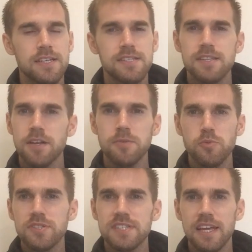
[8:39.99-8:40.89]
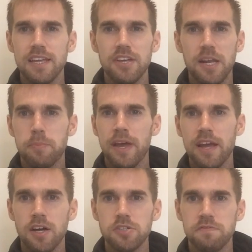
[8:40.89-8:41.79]
Some will say you got to pay
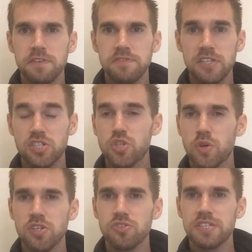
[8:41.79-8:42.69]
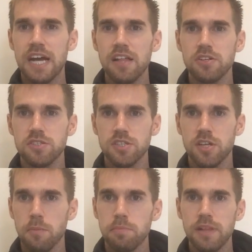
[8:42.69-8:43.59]
$150 to $200 to
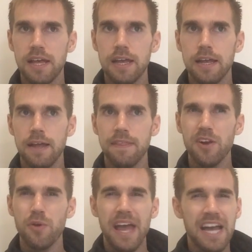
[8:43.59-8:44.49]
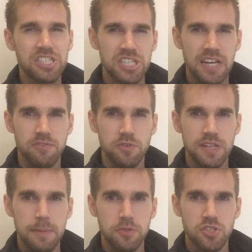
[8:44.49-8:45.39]
come play, and they don't actually have a
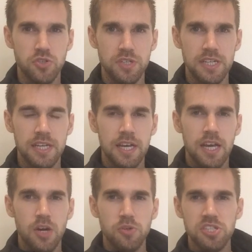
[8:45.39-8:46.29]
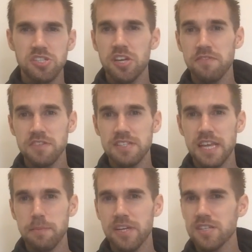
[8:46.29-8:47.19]
real opportunity, which is tough to
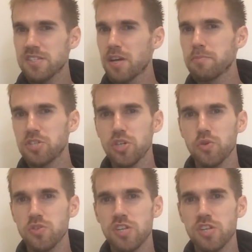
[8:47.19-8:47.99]
say because some do.